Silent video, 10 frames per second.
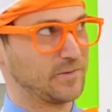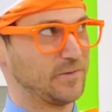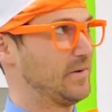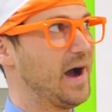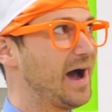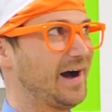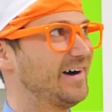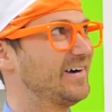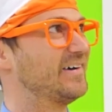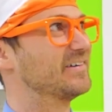
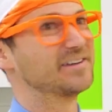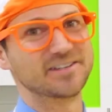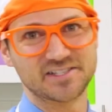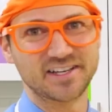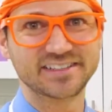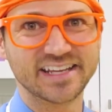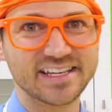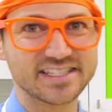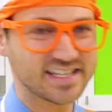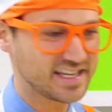Whoa, those look
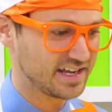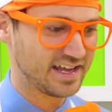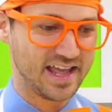tasty.